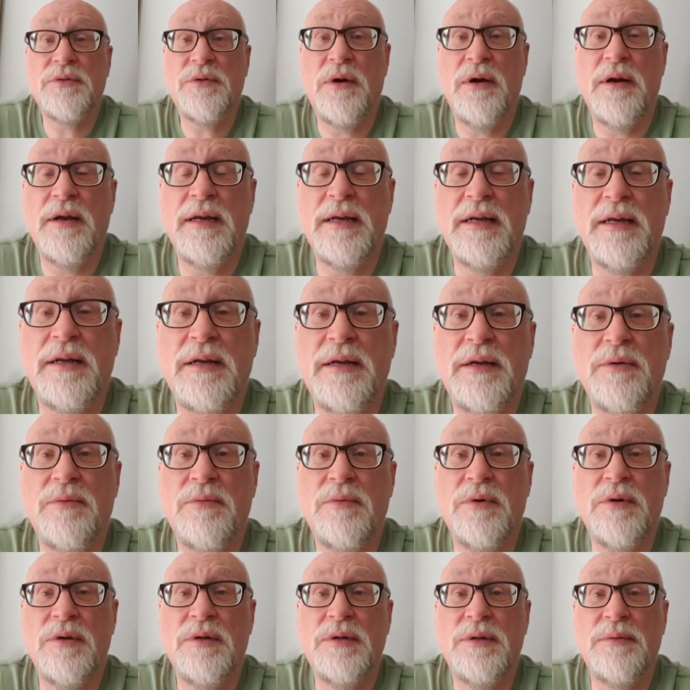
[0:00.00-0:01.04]
growing in the
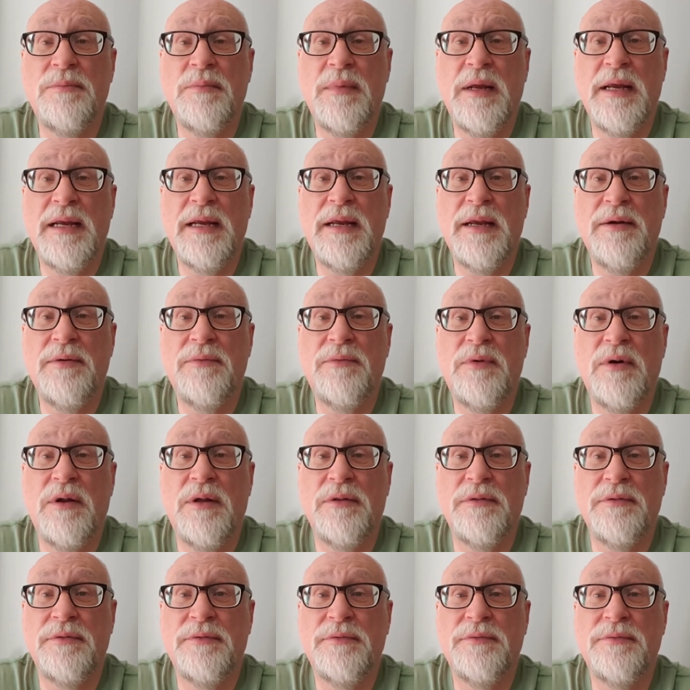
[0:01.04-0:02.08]
wood and make it
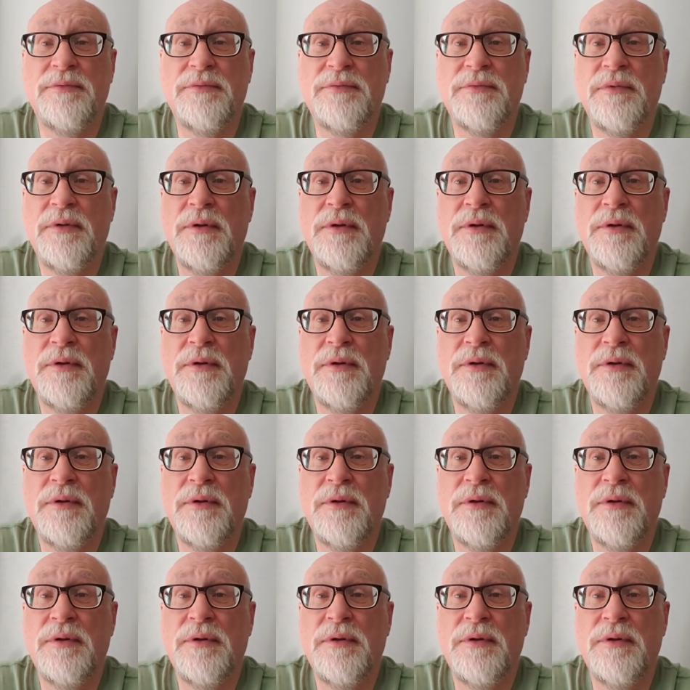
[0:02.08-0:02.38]
rotten,